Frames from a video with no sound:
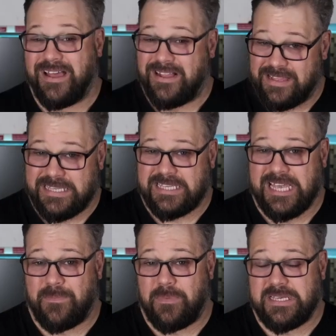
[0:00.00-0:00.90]
Let's
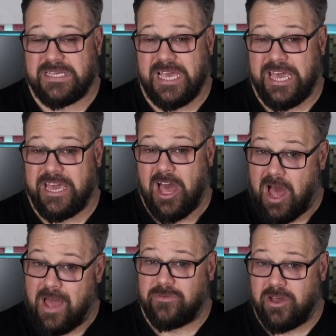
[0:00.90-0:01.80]
start by saying
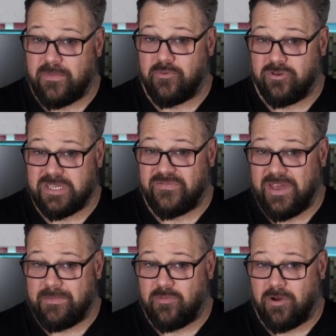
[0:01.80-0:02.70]
I'm not a Prusa
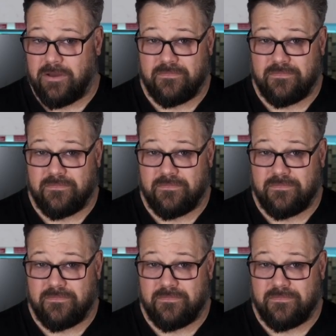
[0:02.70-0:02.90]
fanboy.